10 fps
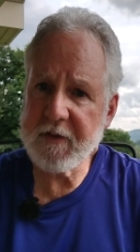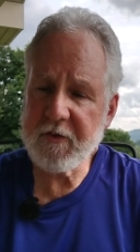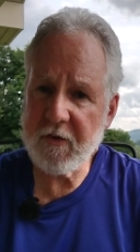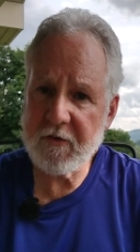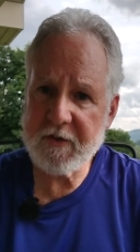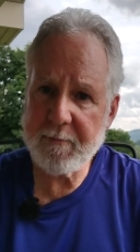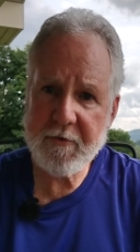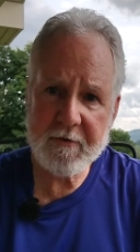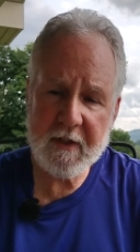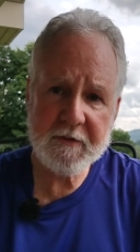that shows up
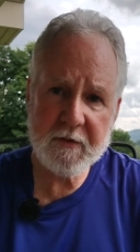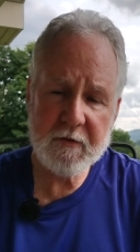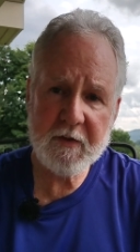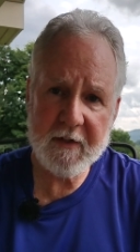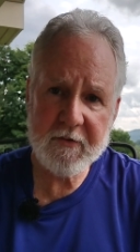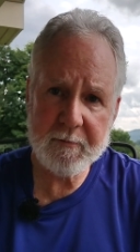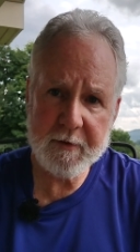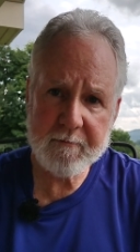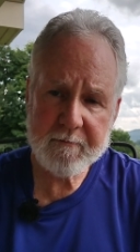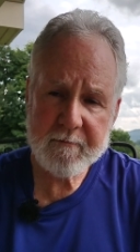throughout the New
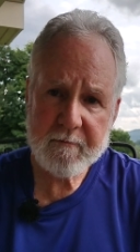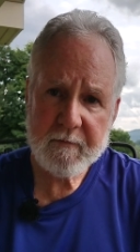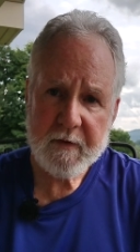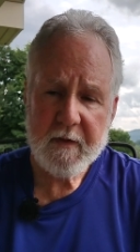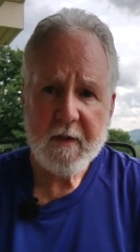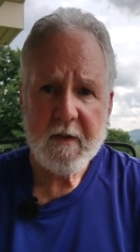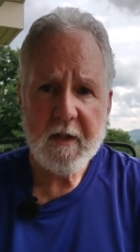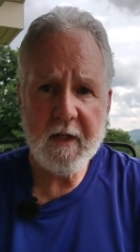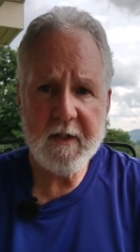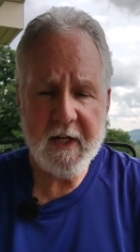Testament,
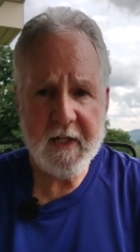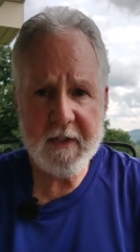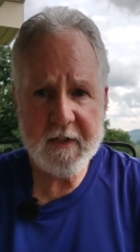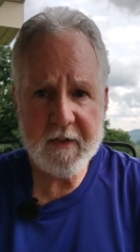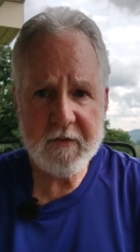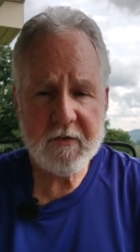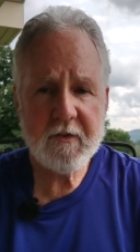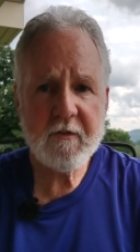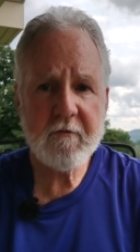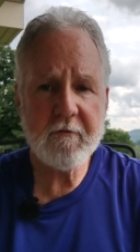and that
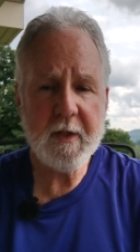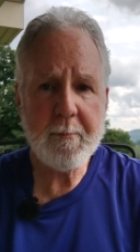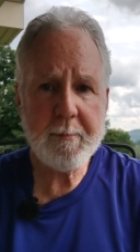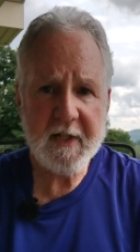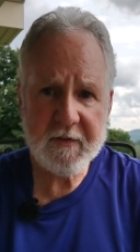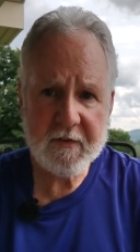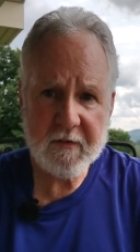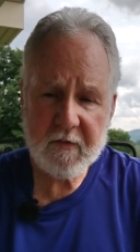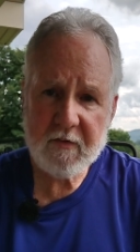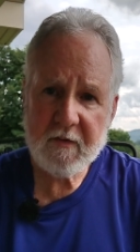is
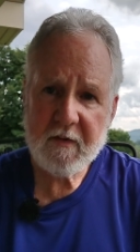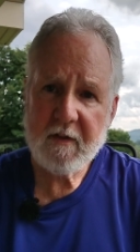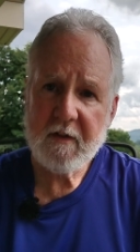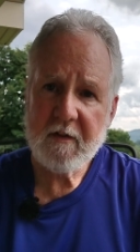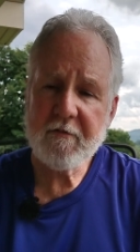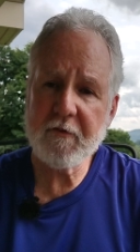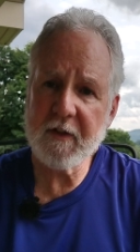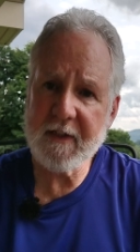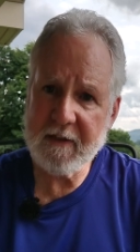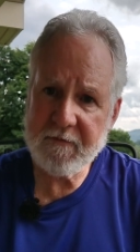repentance,
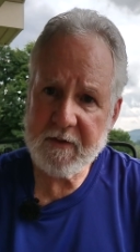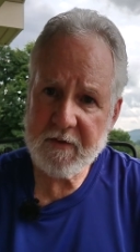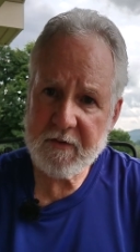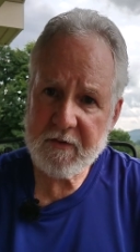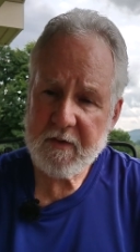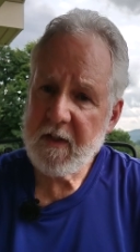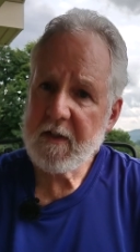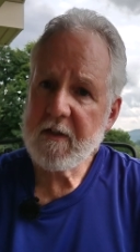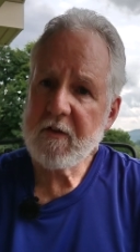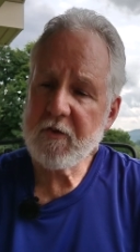forgiveness,
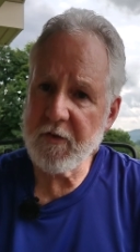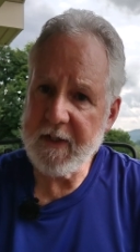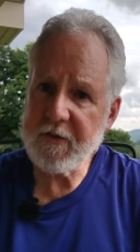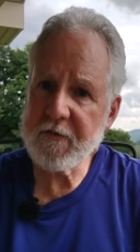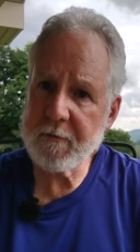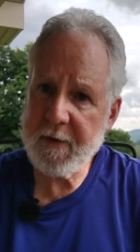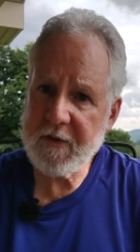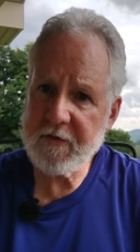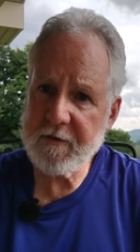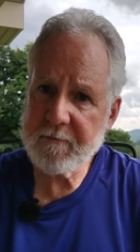
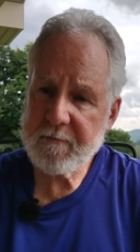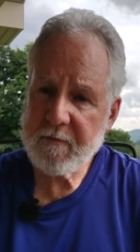transformation.